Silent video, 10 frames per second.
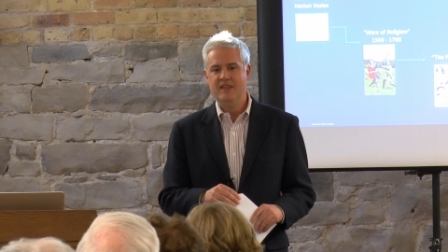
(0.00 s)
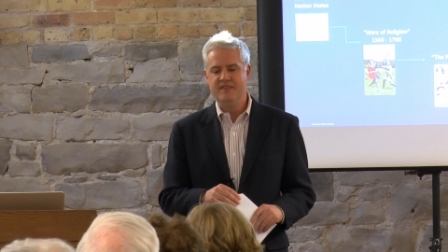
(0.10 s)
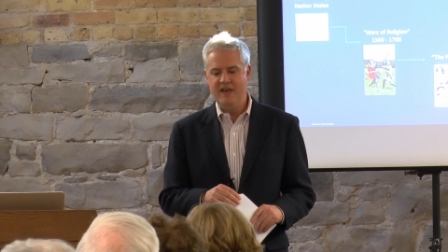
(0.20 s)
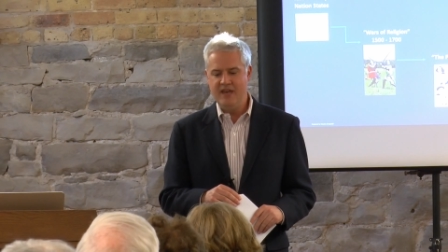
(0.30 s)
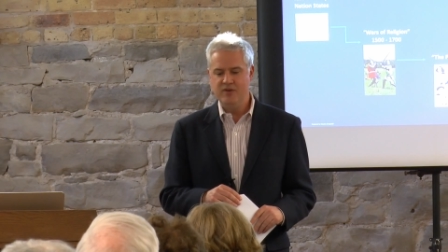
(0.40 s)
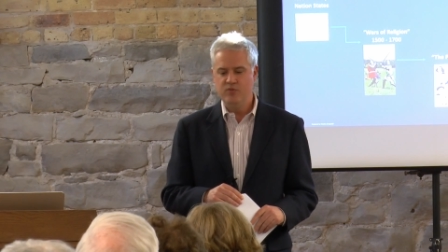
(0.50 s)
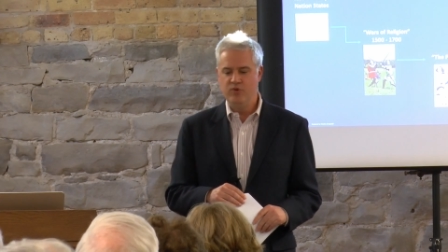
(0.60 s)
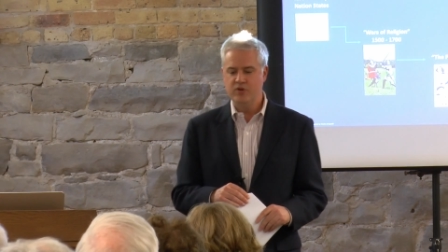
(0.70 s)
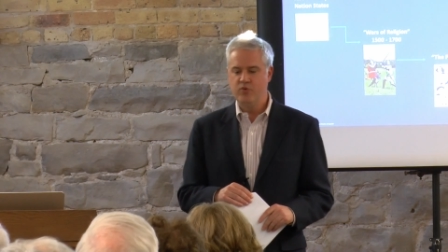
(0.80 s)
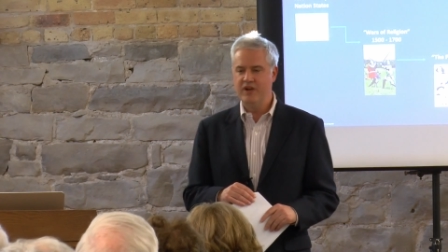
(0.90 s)
Then
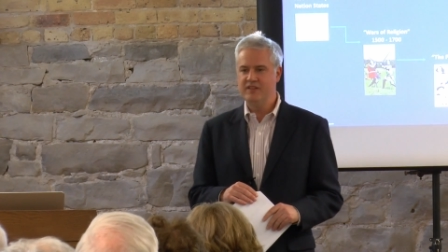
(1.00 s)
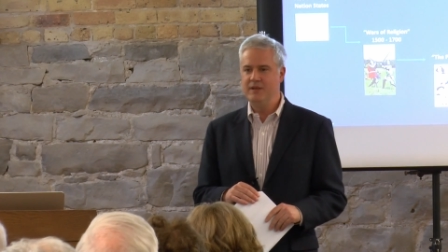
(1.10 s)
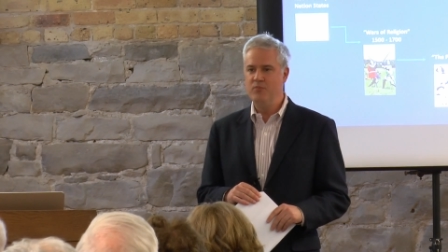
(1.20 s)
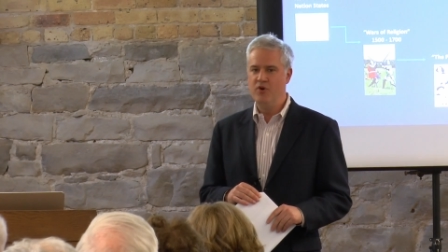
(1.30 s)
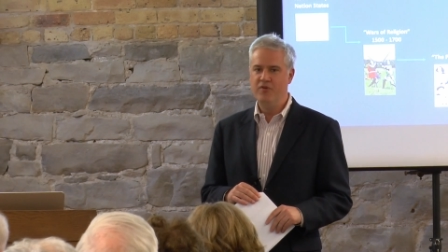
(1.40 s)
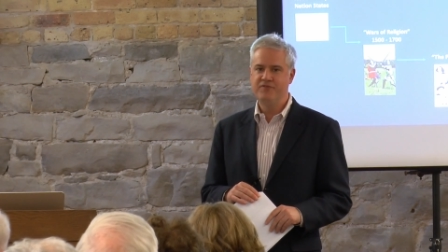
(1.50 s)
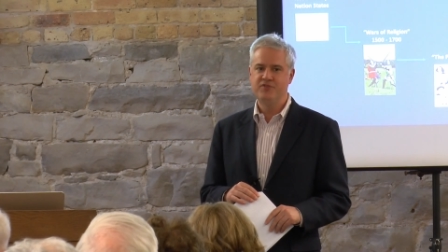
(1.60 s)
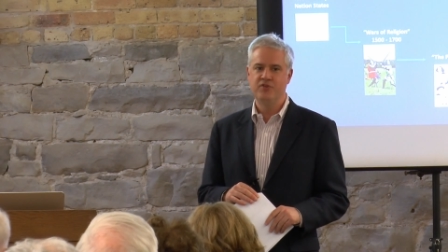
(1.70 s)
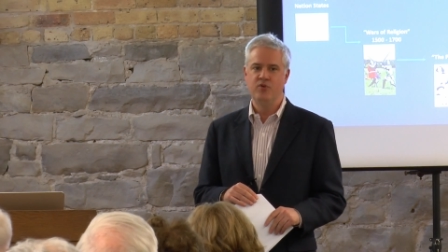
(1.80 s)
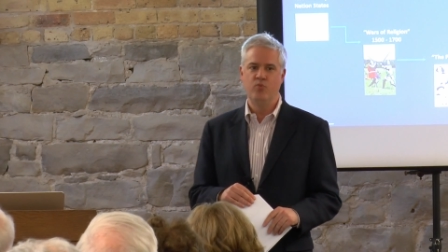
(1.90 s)
we'll quickly move
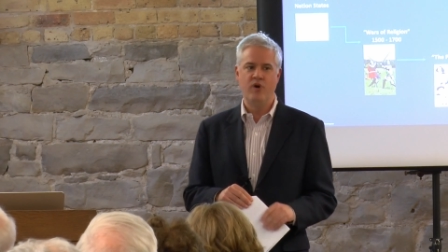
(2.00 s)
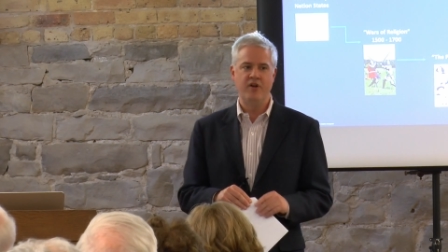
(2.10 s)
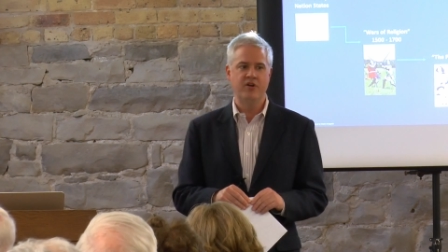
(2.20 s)
to what